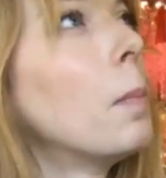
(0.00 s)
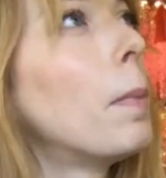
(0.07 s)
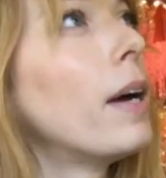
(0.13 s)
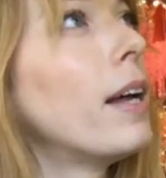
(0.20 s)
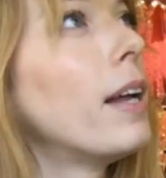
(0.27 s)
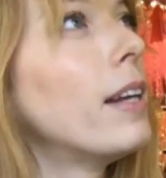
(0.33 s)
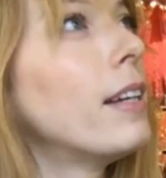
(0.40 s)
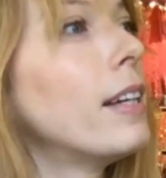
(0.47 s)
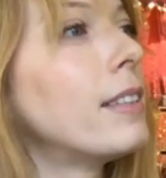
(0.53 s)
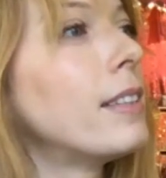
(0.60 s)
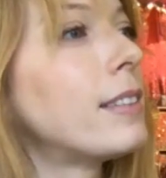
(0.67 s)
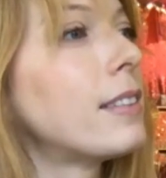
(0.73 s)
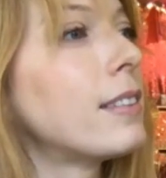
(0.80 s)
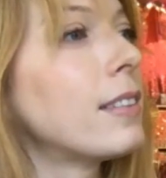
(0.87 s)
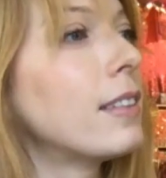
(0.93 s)
but
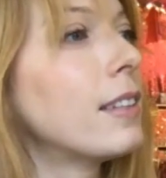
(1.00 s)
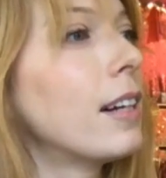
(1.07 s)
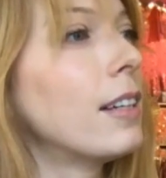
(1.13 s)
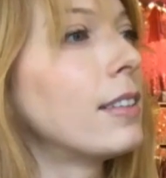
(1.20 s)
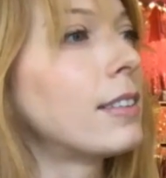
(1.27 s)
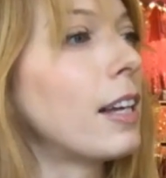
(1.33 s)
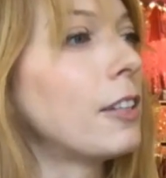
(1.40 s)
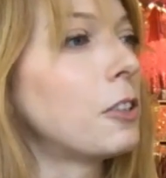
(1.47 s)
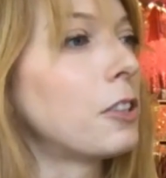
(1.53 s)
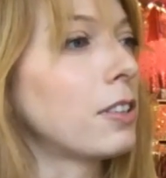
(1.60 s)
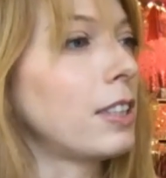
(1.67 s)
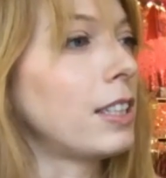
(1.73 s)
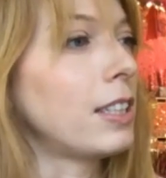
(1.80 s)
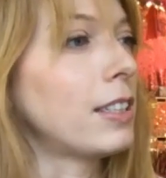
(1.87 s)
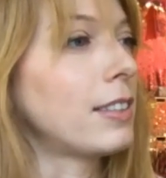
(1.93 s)
it's
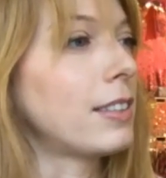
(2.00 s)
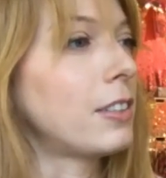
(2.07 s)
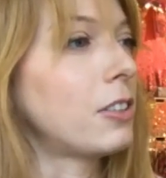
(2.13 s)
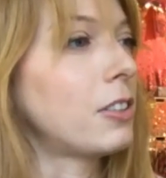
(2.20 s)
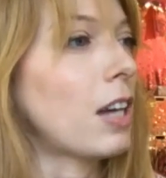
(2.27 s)
essentially this